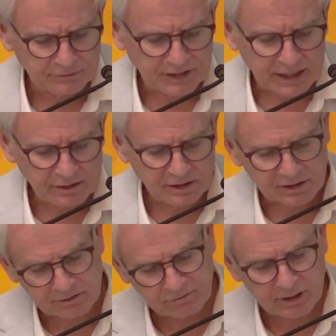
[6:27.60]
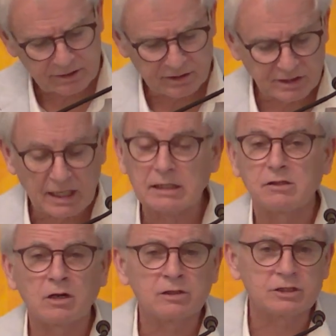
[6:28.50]
English, French, and the
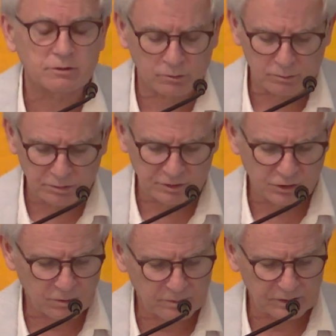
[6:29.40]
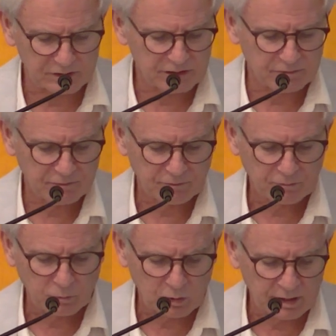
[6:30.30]
largest group, Germans,
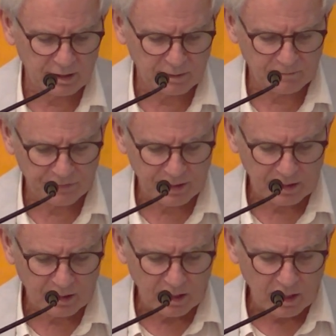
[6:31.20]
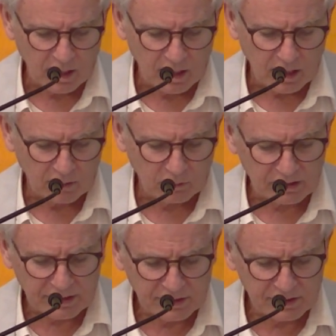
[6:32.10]
were there.
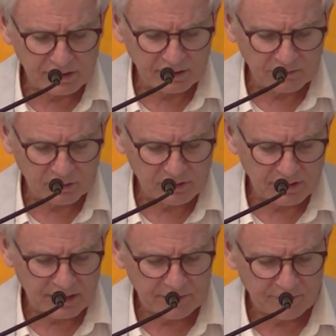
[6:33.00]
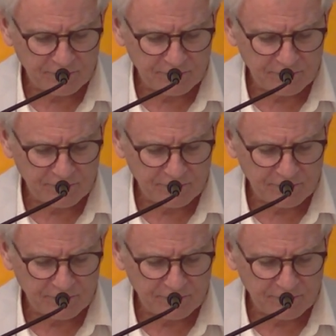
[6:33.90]
Religious diversity